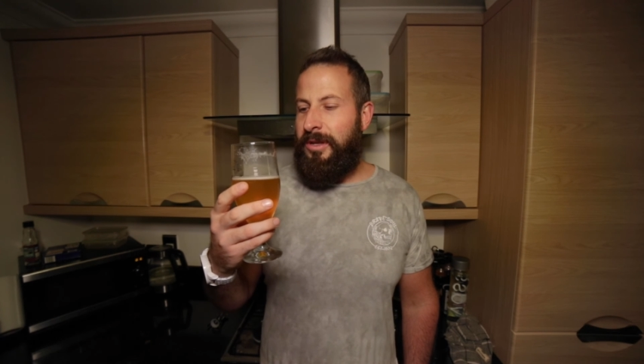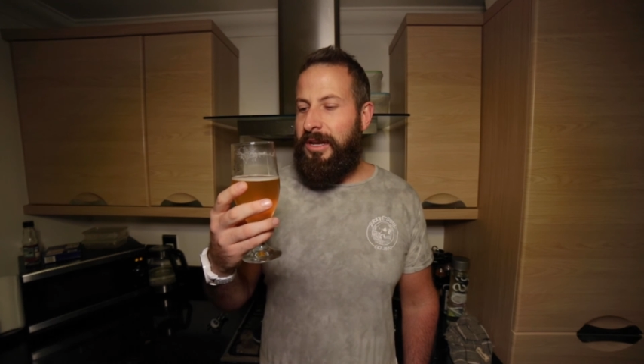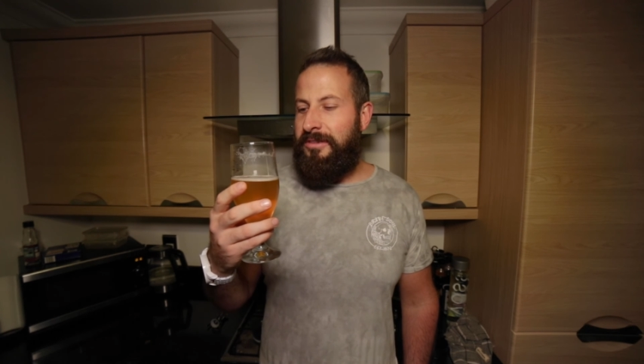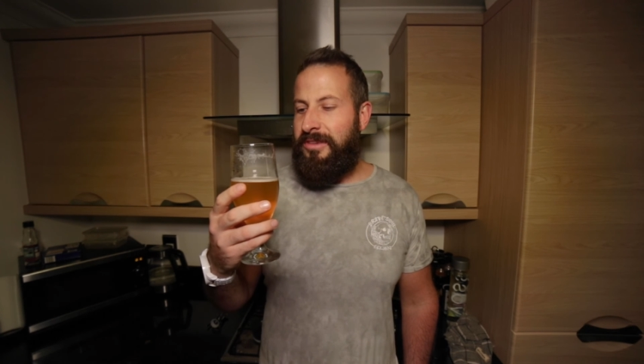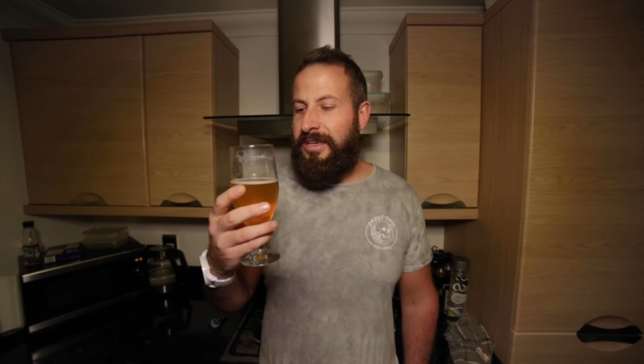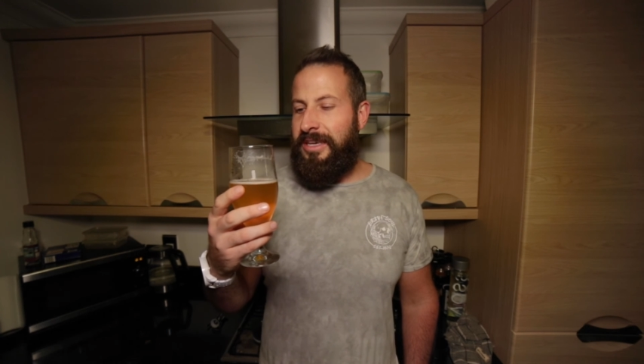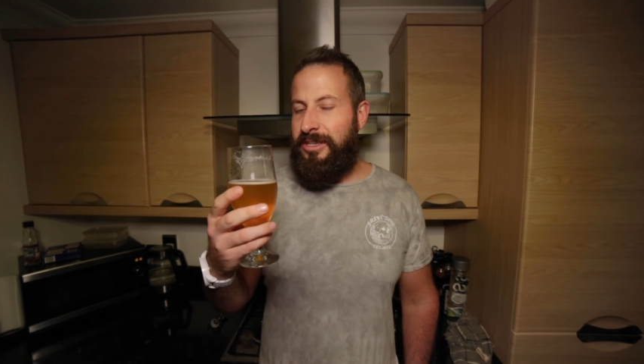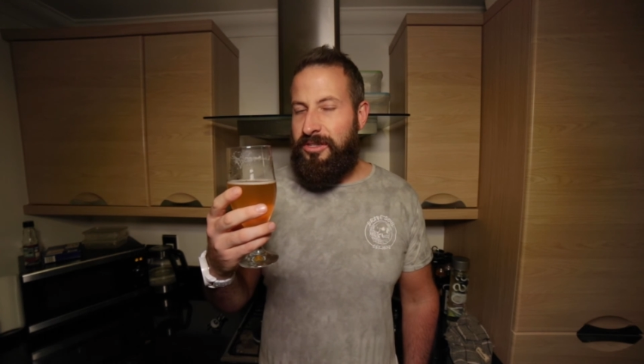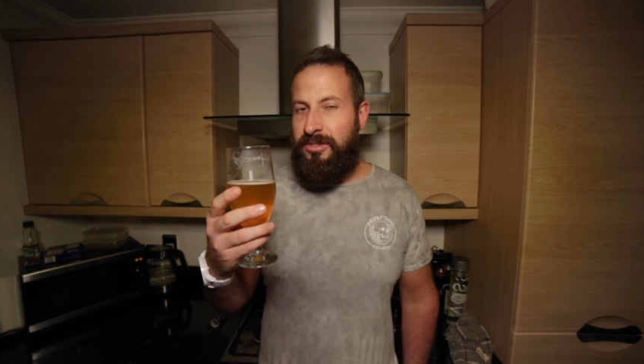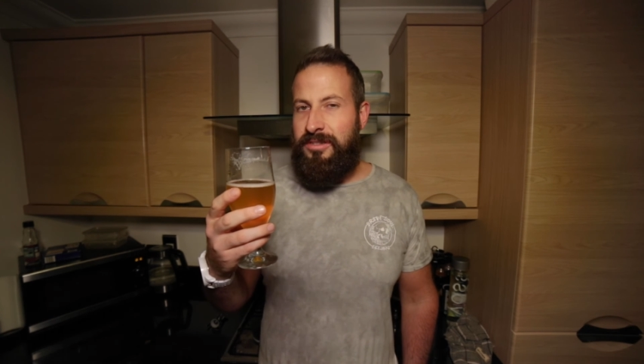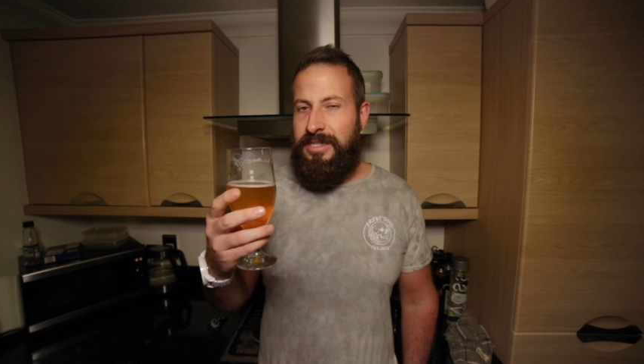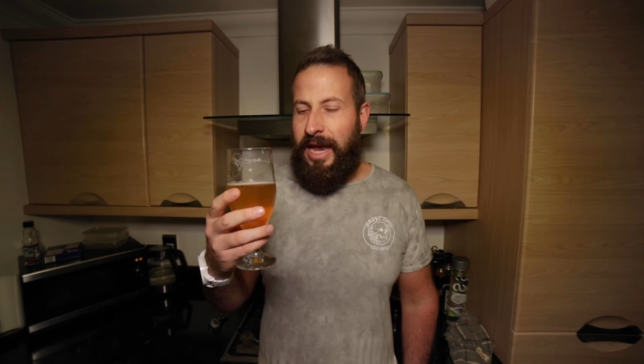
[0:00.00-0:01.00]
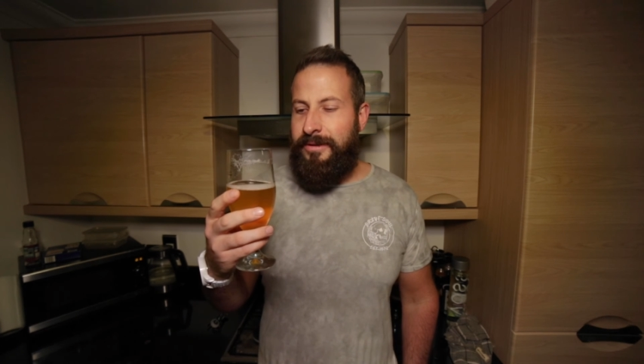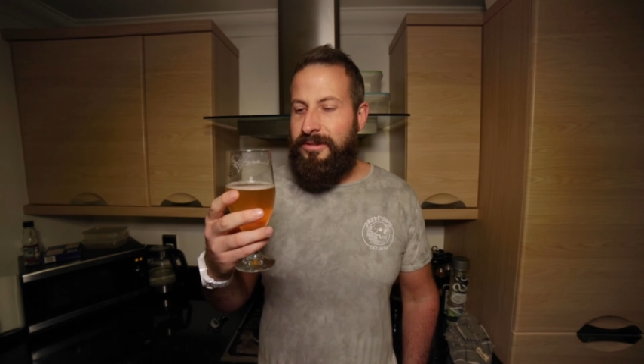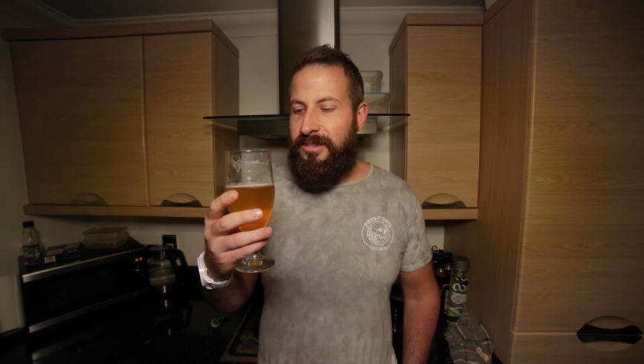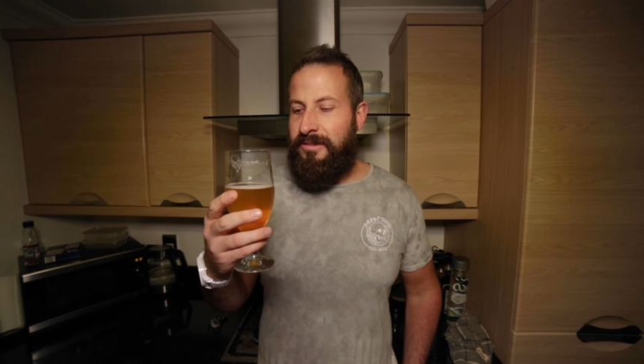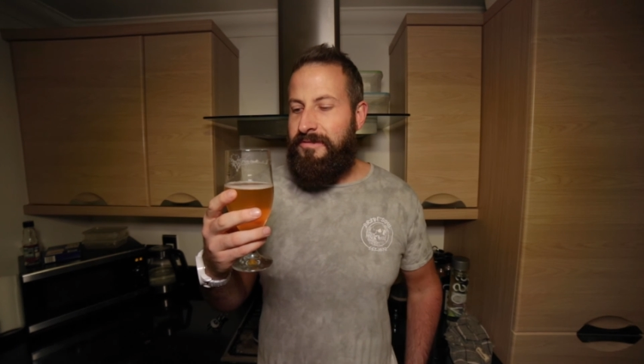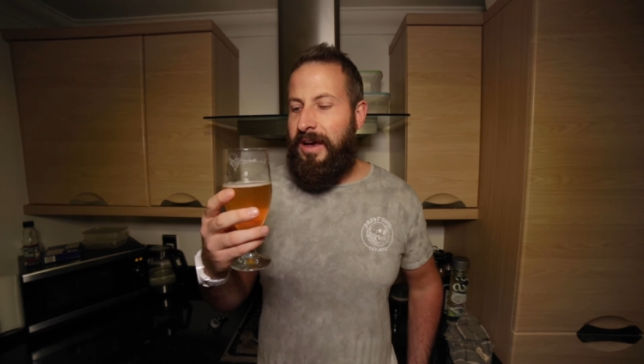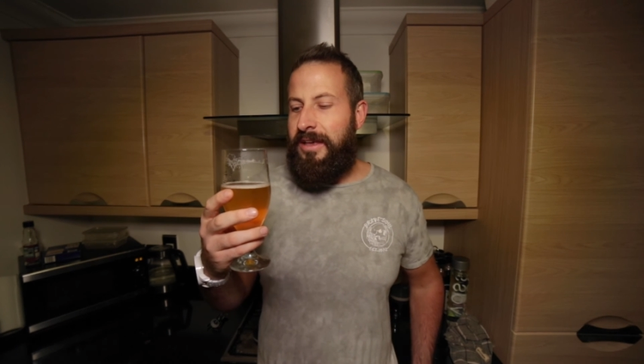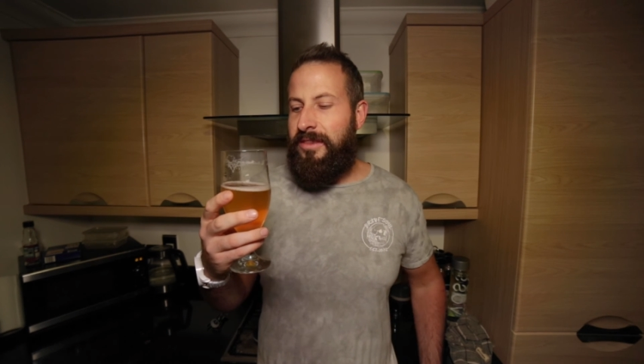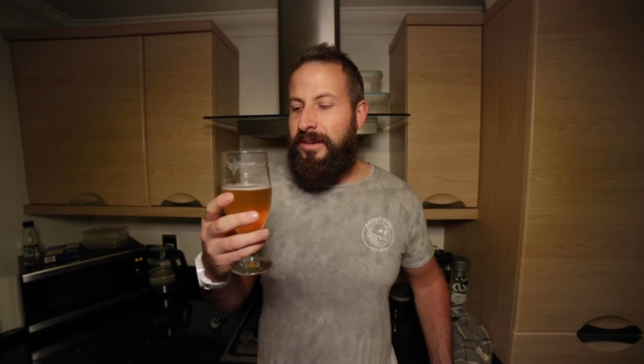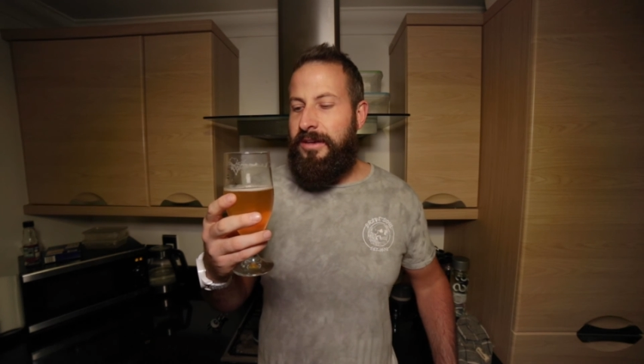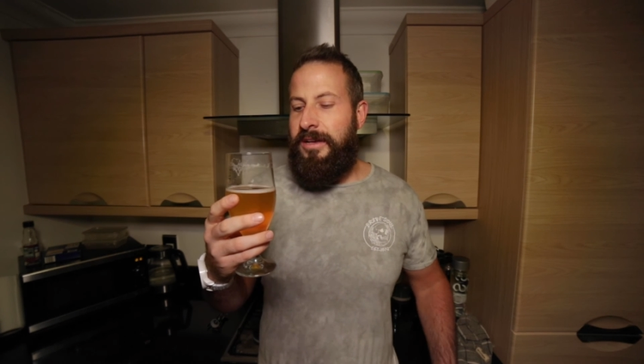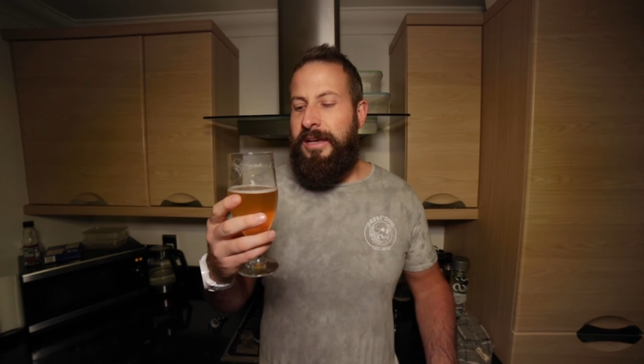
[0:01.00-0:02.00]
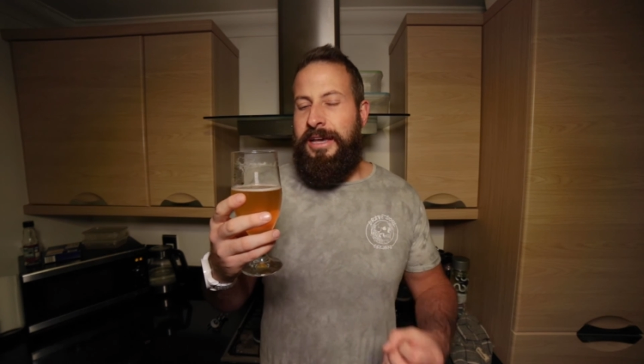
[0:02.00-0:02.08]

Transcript: and I think is down to the fact that